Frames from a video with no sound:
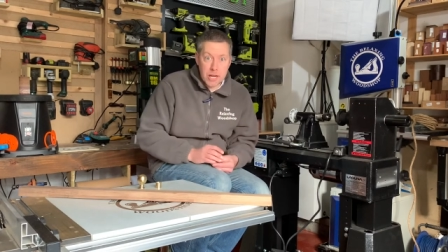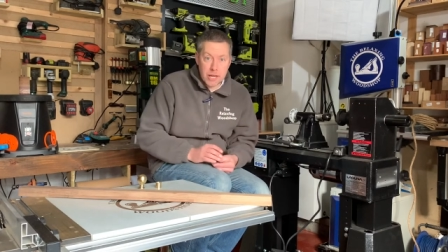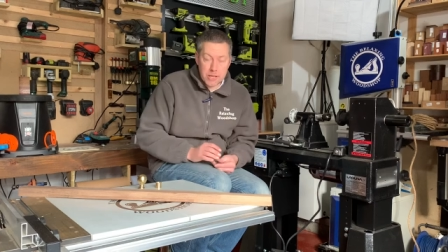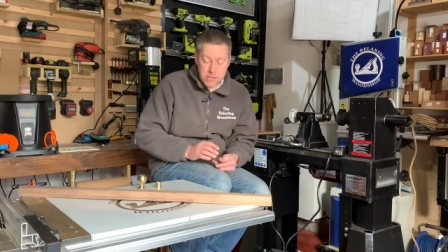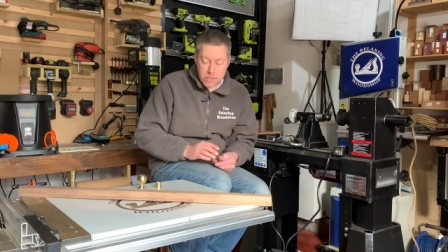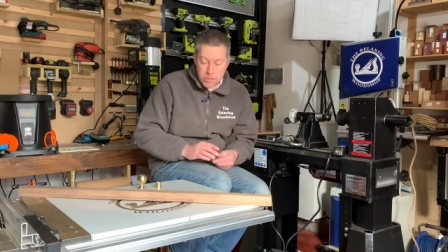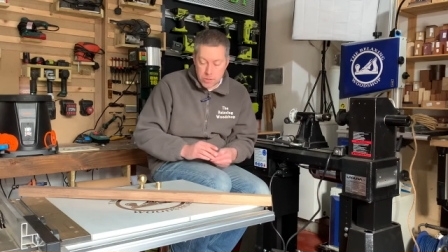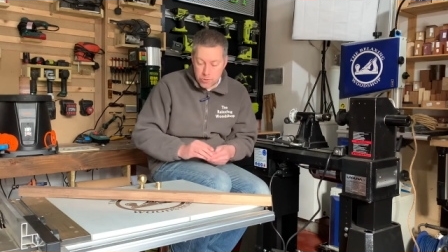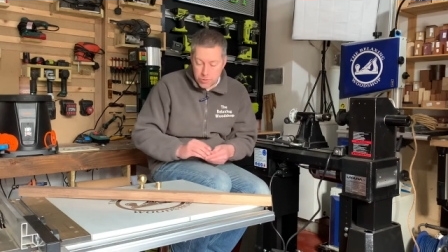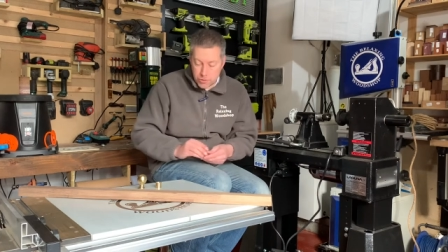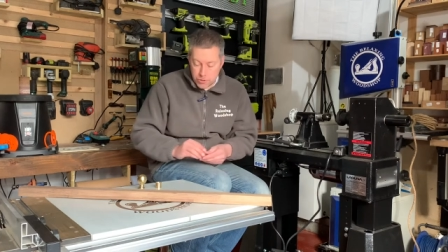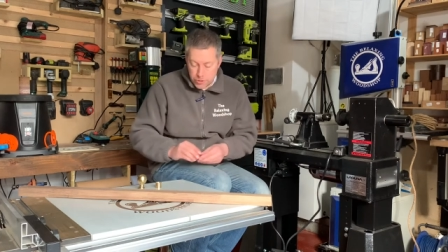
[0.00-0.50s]
as
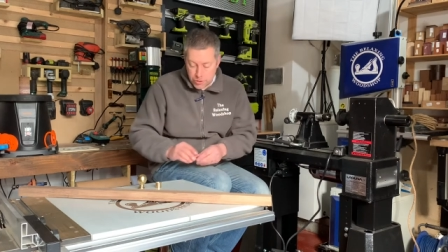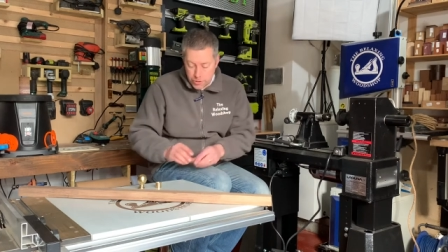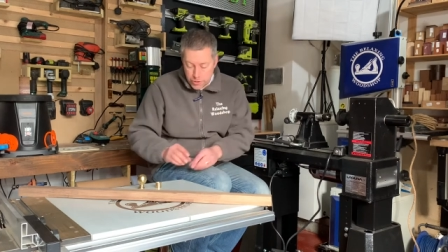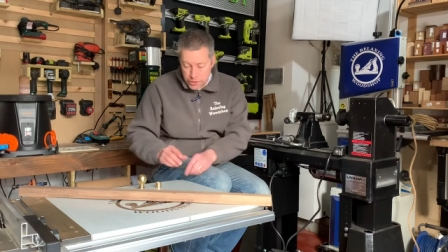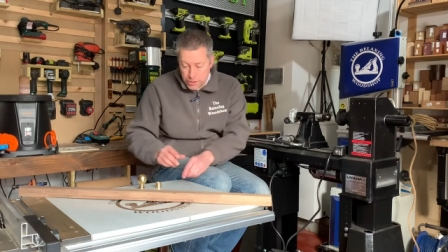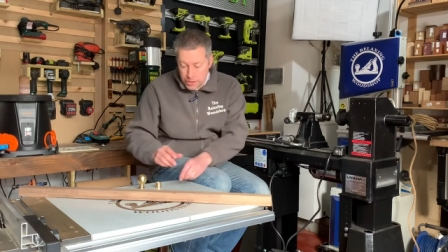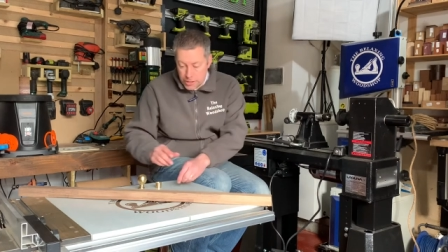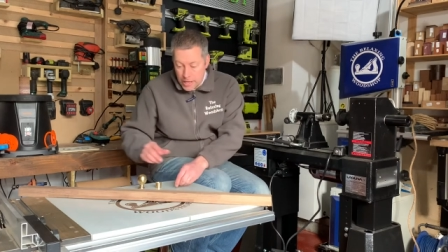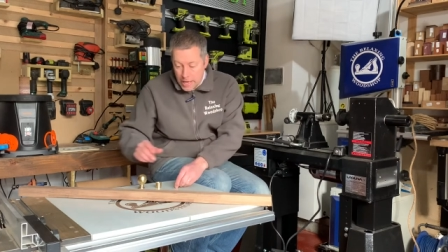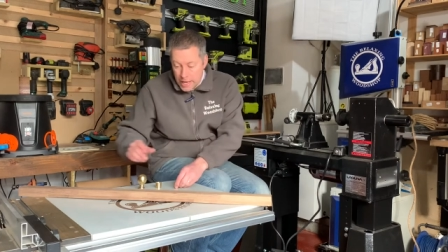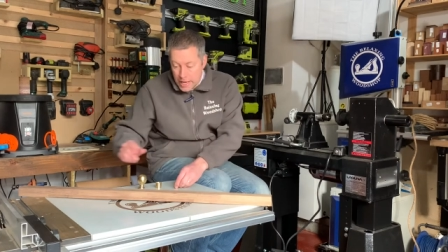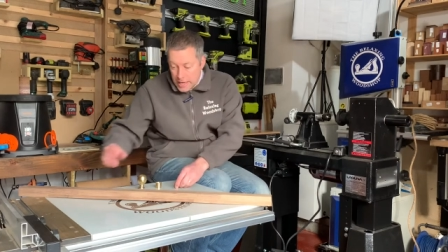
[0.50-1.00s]
it goes
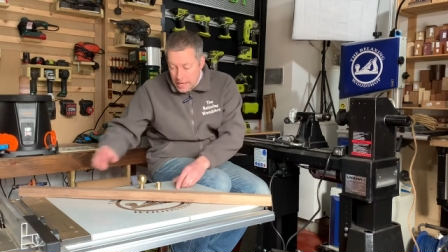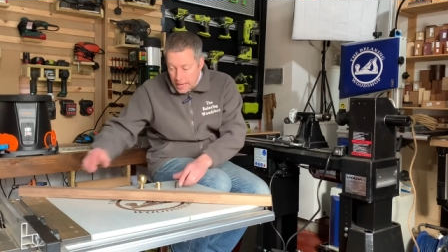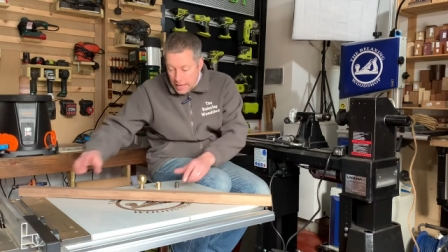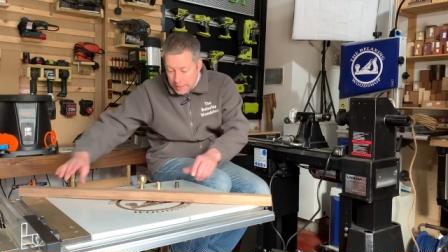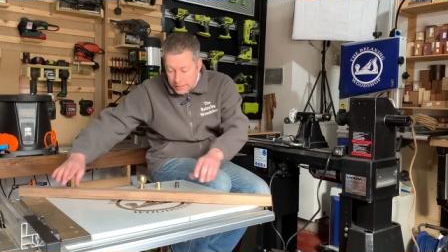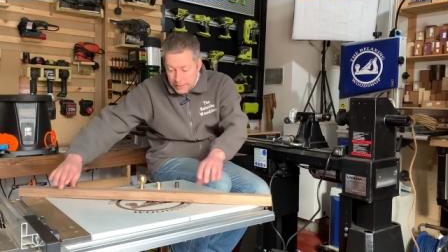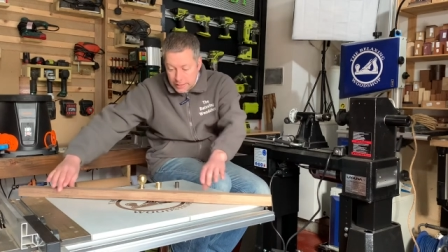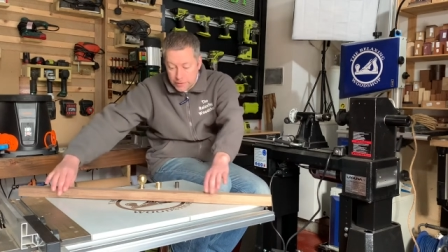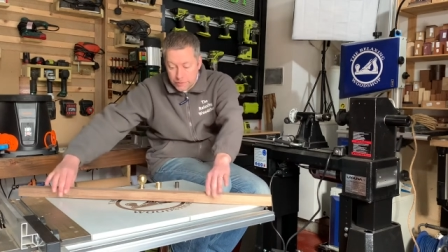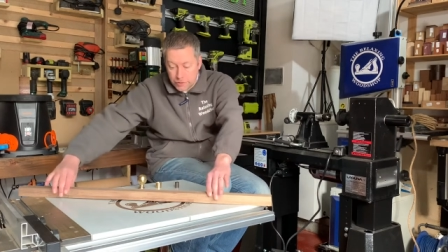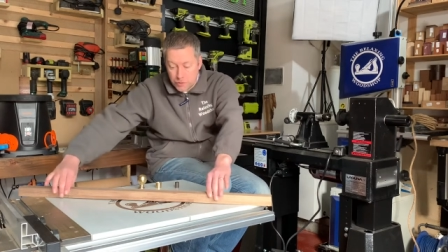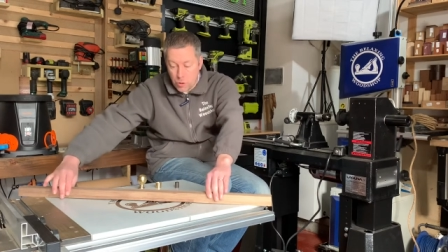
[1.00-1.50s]
through.
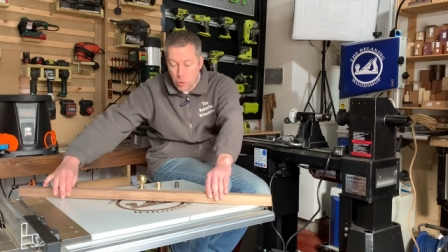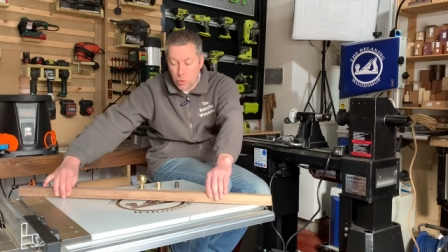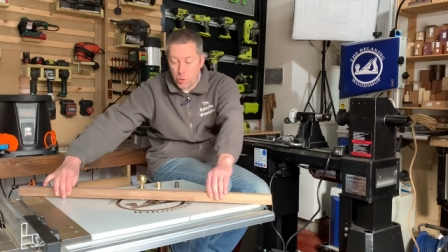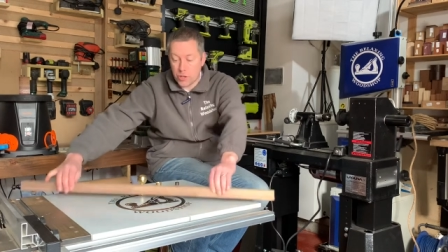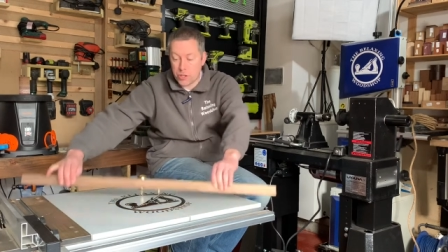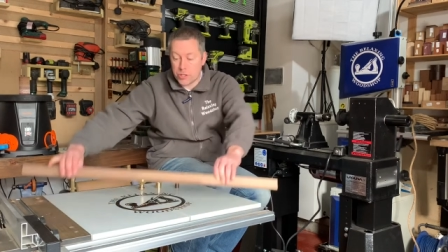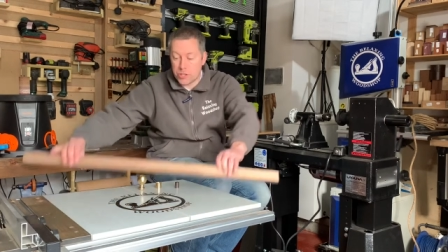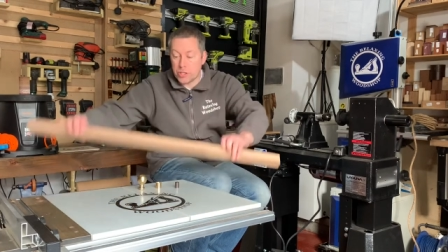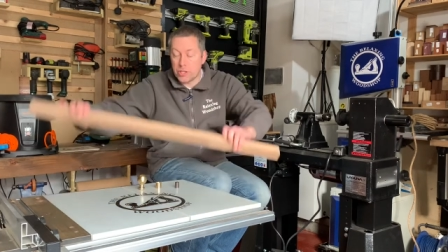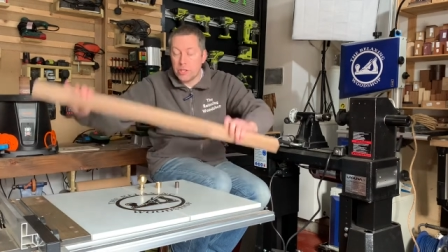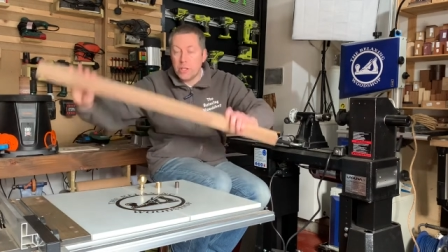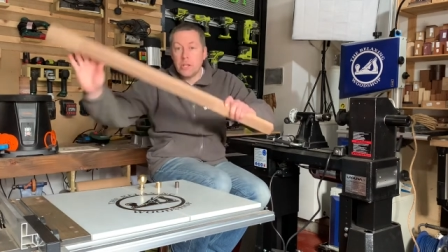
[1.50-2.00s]
And then of
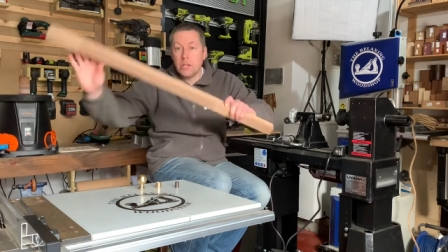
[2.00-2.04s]
course